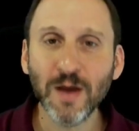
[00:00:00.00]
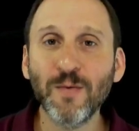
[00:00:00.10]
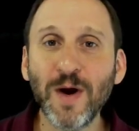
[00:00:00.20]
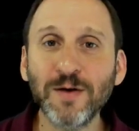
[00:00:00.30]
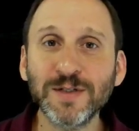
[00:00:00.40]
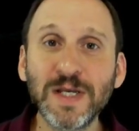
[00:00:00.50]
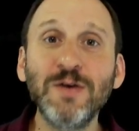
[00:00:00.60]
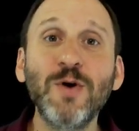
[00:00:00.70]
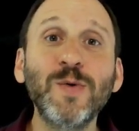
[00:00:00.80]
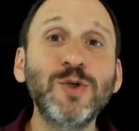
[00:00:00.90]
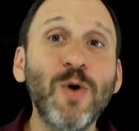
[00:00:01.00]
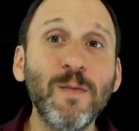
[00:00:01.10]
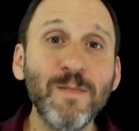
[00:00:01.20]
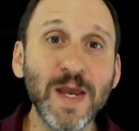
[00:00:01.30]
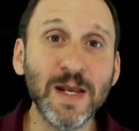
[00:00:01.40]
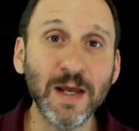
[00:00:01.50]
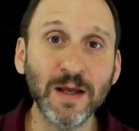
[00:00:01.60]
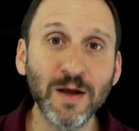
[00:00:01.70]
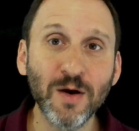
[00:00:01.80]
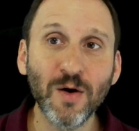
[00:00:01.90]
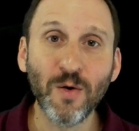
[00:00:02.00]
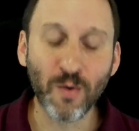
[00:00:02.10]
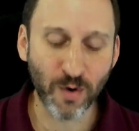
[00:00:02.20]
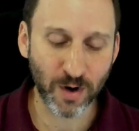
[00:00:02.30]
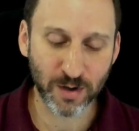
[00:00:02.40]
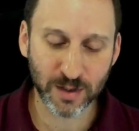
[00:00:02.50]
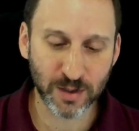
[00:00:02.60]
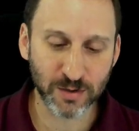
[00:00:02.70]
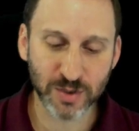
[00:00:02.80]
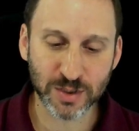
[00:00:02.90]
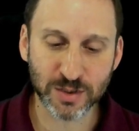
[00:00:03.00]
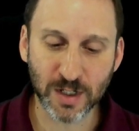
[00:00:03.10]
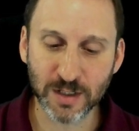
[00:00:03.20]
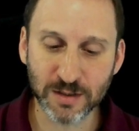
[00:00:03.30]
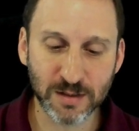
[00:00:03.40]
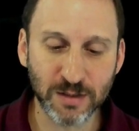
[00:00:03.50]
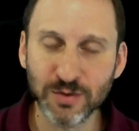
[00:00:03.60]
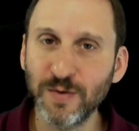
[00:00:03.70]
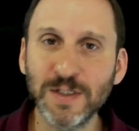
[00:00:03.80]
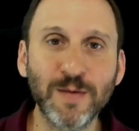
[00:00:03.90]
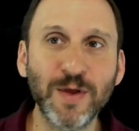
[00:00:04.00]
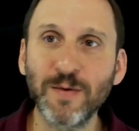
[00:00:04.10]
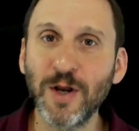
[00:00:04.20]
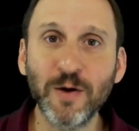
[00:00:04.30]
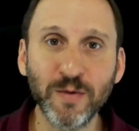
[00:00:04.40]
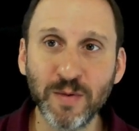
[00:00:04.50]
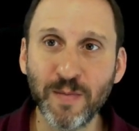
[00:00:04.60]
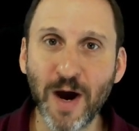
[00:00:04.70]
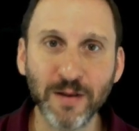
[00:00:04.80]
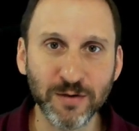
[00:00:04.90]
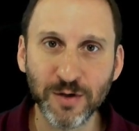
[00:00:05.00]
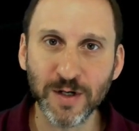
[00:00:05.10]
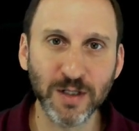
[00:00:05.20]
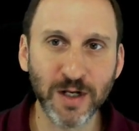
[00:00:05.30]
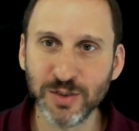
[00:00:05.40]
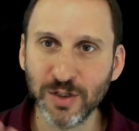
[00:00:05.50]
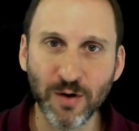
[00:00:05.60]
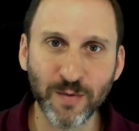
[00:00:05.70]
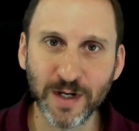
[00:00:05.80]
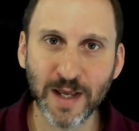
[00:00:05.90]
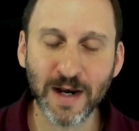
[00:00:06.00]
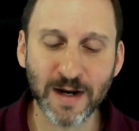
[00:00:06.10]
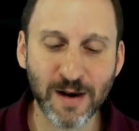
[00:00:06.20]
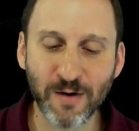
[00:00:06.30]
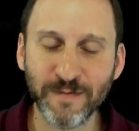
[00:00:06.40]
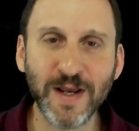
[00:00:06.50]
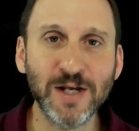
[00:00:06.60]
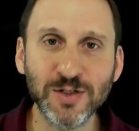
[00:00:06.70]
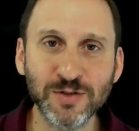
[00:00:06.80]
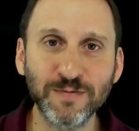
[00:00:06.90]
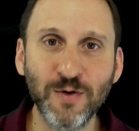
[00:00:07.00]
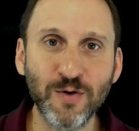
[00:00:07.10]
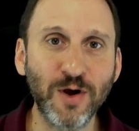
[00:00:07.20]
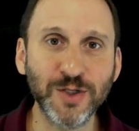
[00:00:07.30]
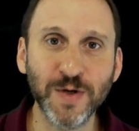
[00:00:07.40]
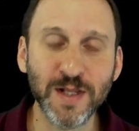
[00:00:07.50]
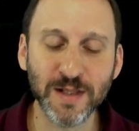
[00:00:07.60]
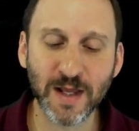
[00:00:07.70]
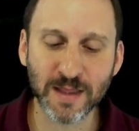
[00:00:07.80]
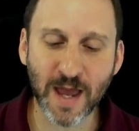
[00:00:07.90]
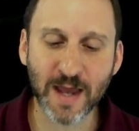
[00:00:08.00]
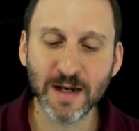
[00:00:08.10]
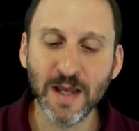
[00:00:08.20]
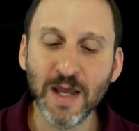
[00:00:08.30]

Well, say you go into a meeting or you're just uh, you know doing something where you don't want to be bothered. You're at lunch, you don't want to get any notifications or phone calls or anything like that.